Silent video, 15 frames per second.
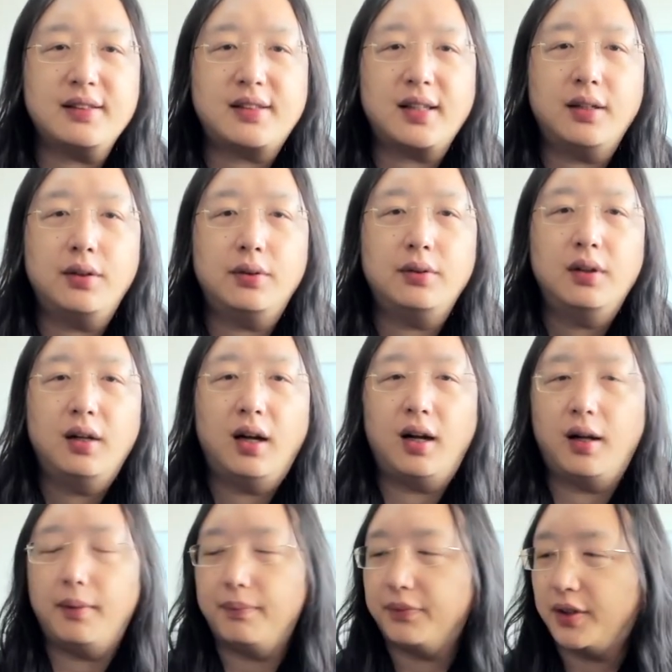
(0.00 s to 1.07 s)
And so
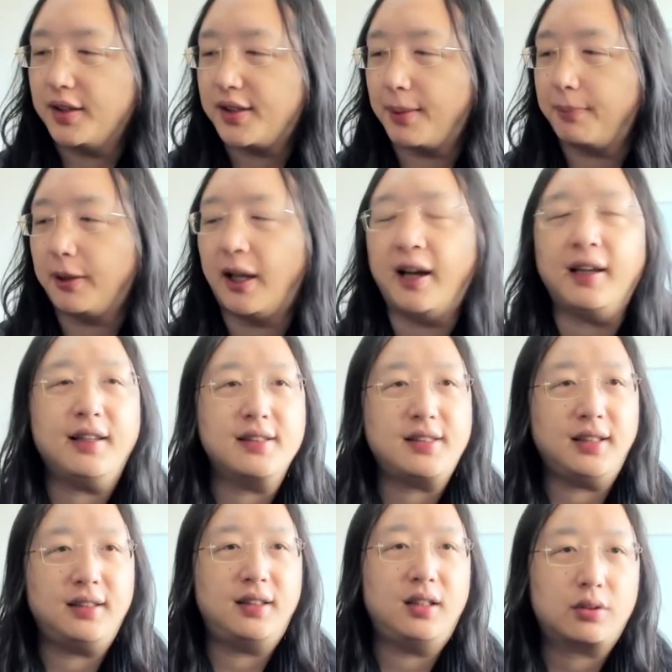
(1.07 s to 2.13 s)
the supply
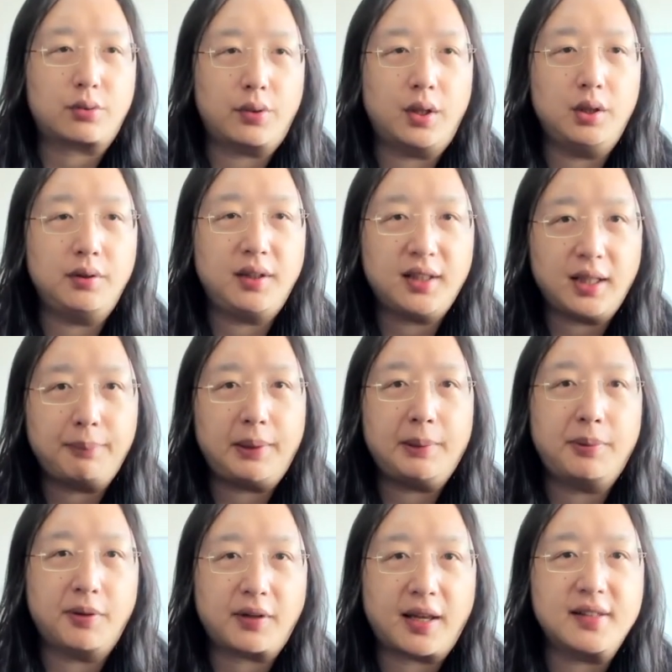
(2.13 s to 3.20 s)
is indeed growing and
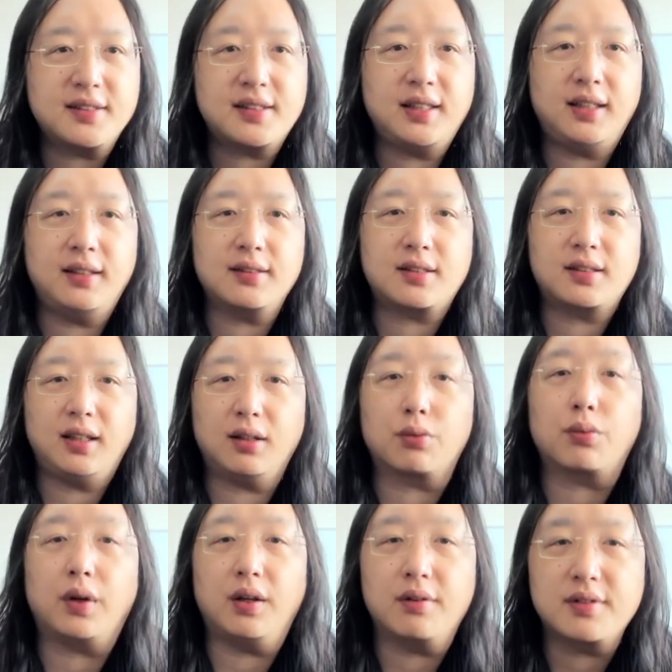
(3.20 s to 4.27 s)
people can see it
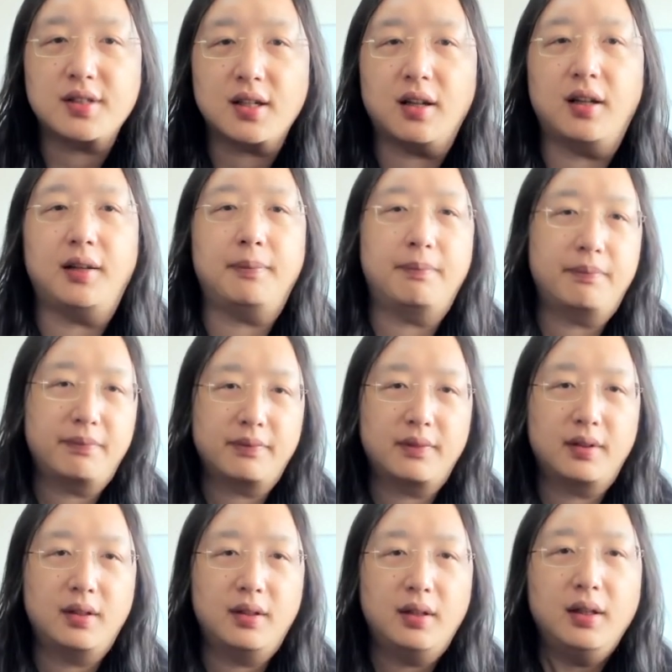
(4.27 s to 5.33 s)
in real time.
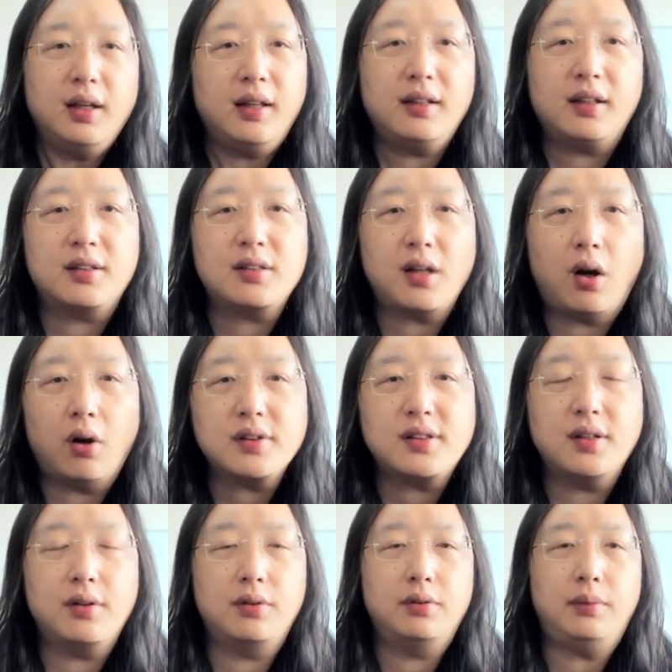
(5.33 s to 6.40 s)
And there's
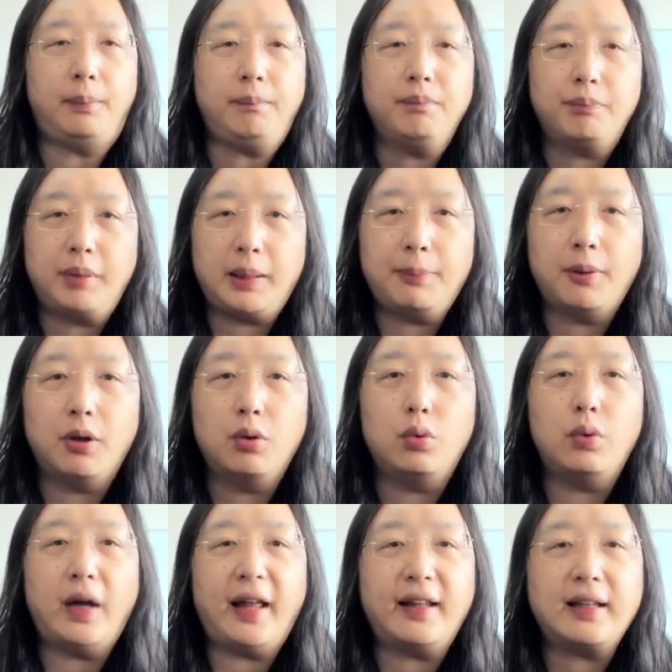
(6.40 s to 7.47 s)
also
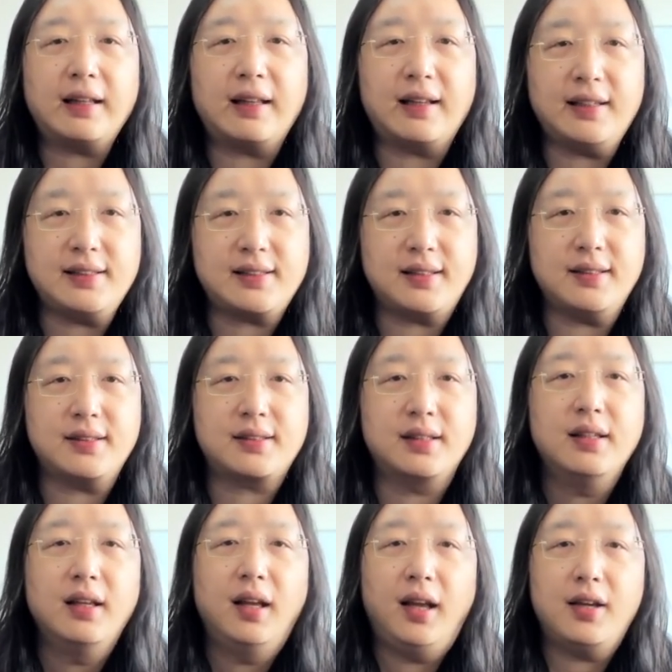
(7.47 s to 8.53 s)
people who analyze
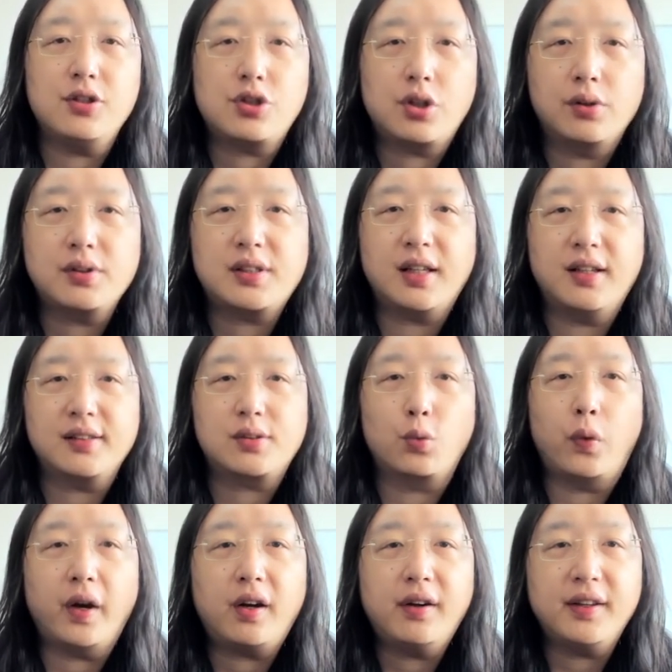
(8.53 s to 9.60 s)
this and shows
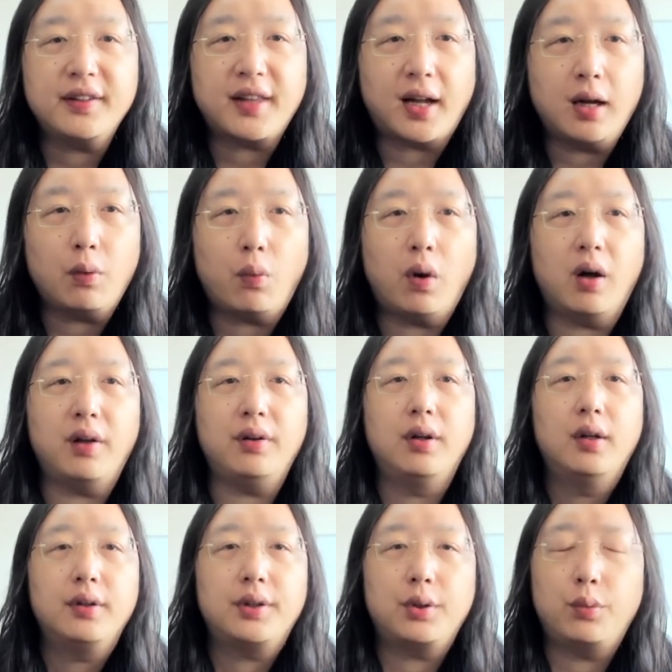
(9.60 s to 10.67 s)
us where in
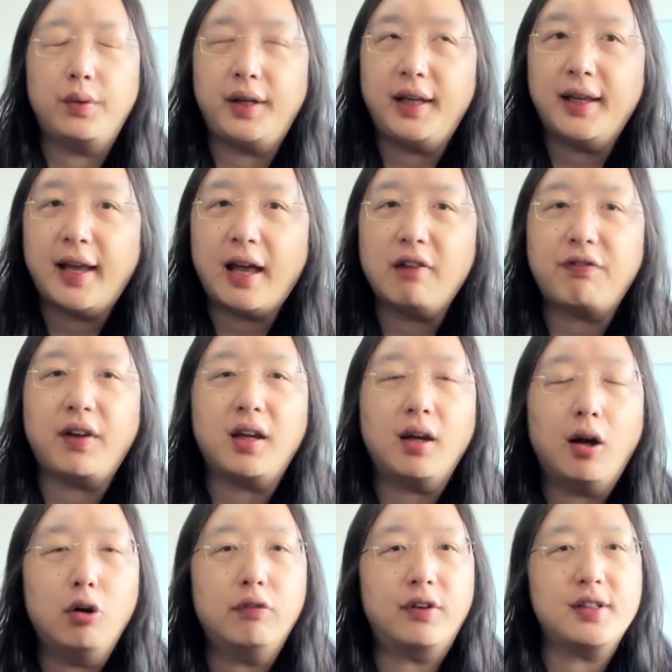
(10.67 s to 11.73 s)
Taiwan do we have
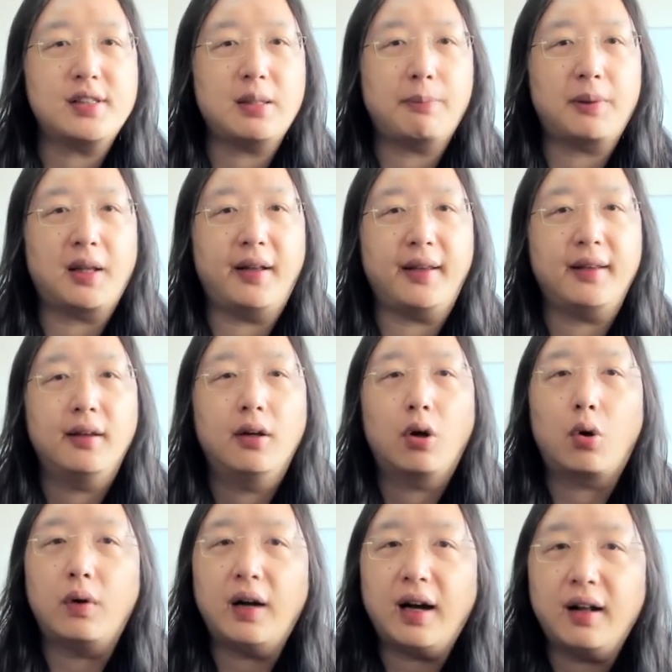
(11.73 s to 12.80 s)
a oversupply
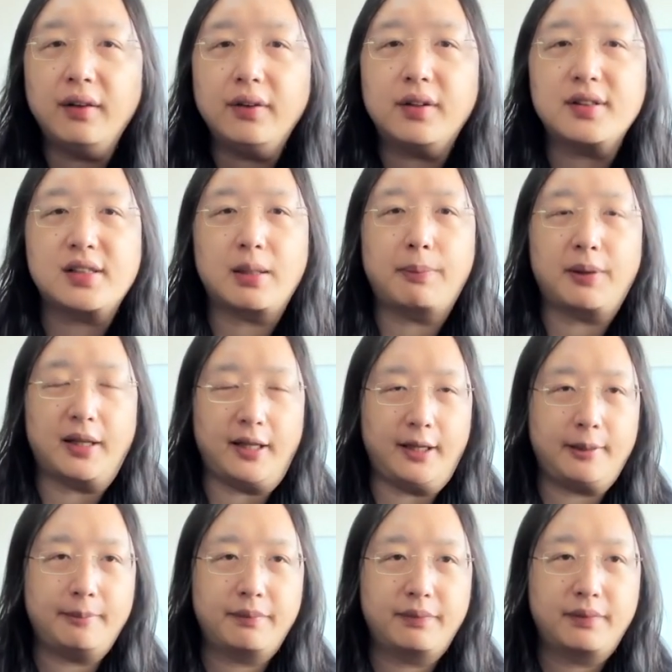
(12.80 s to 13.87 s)
or
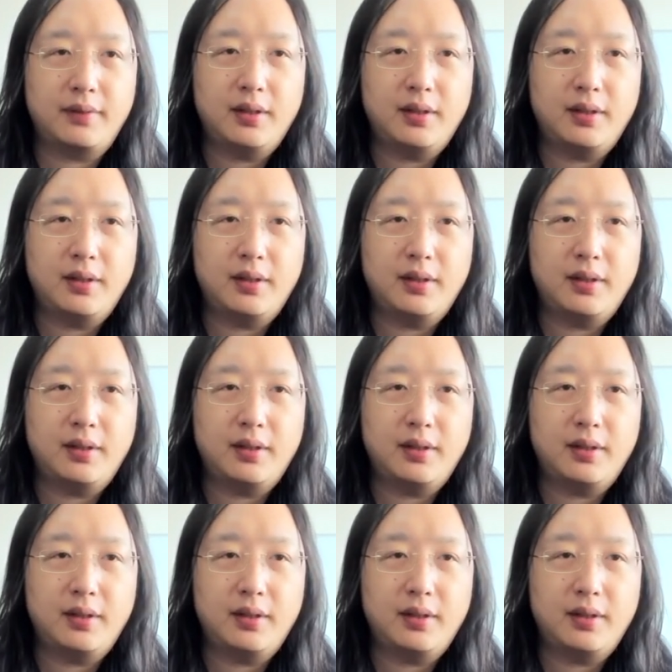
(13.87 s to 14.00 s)
undersupply.